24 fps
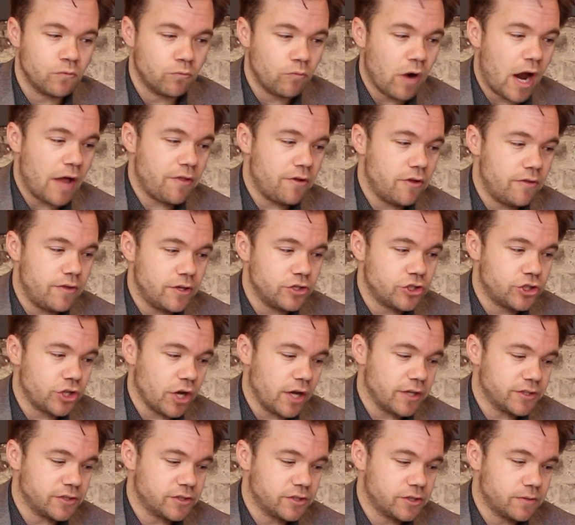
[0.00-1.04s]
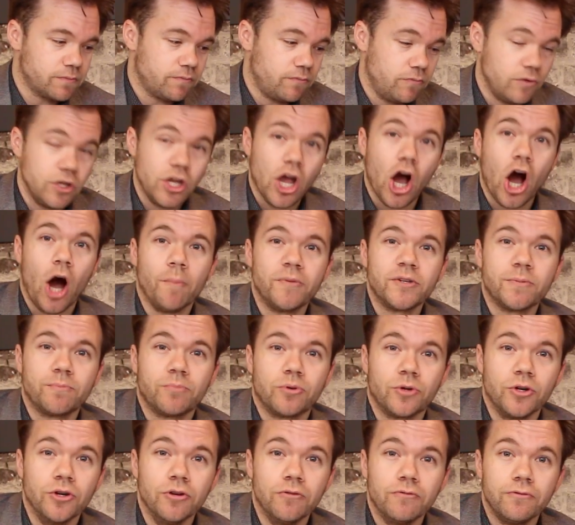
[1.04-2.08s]
rather than just the upped
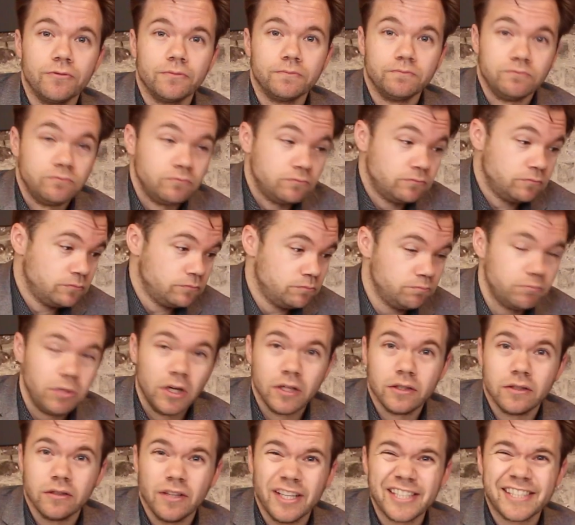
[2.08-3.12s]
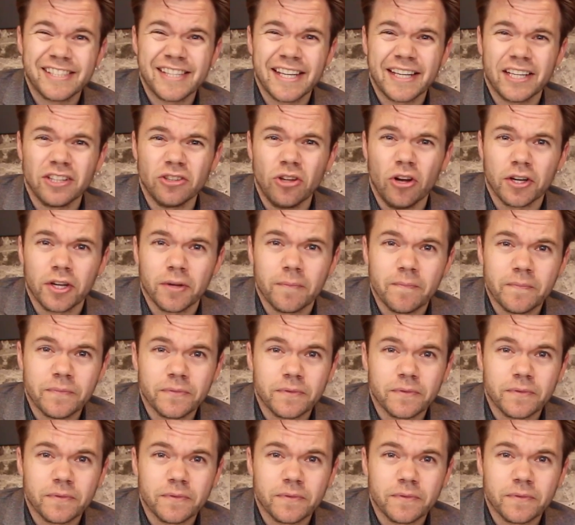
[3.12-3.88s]
proof. But let's take a look.